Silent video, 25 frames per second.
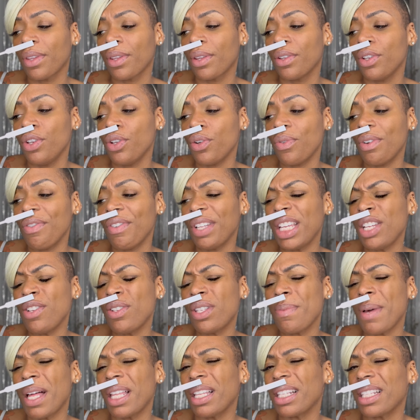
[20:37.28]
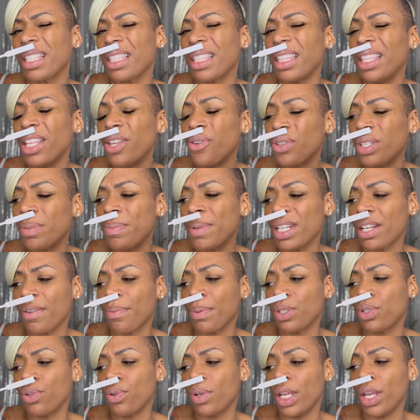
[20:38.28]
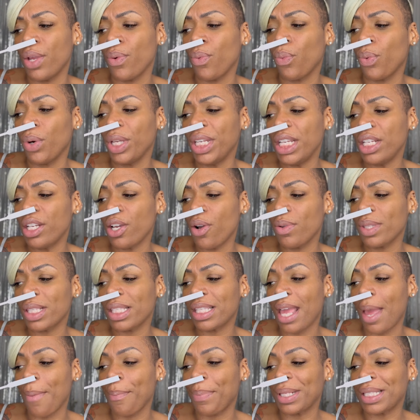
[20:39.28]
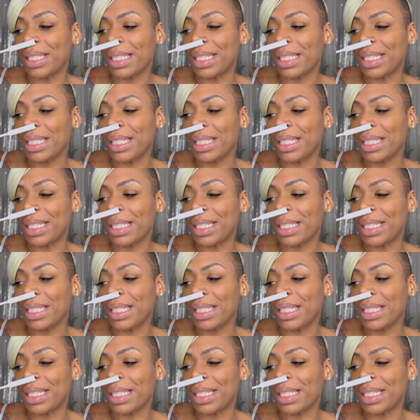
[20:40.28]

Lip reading: You smell little smidges of patchouli. Woody notes and